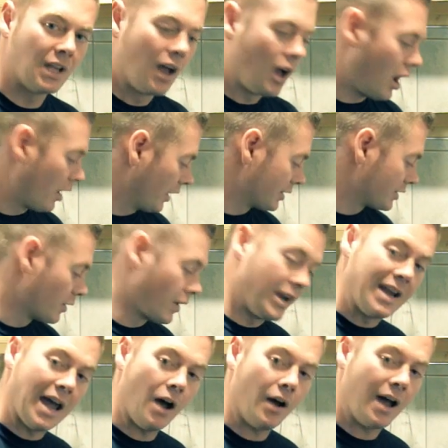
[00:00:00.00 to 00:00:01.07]
Alright, so I
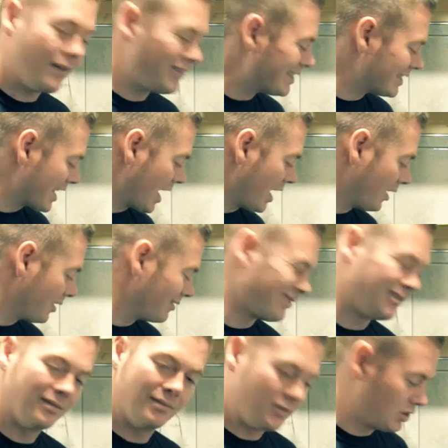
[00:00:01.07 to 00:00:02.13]
now have this keg
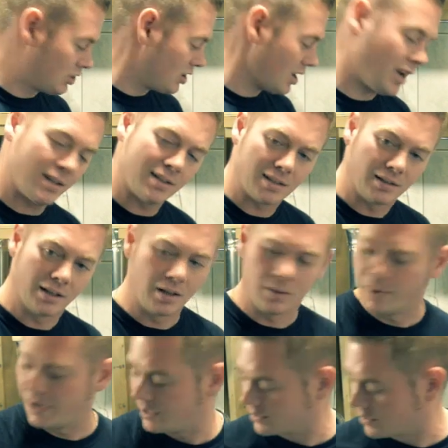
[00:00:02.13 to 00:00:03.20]
just a little
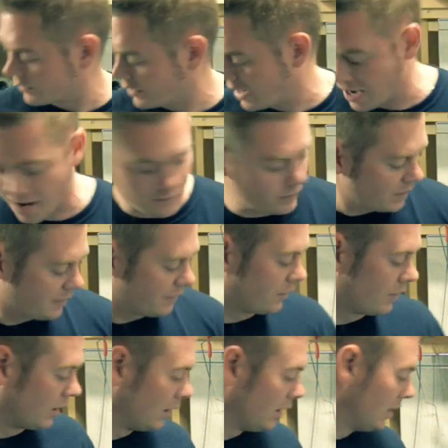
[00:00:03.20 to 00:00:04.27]
ways over halfway
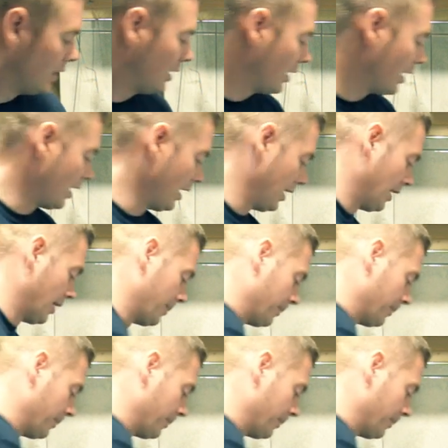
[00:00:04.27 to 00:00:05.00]
full. I'm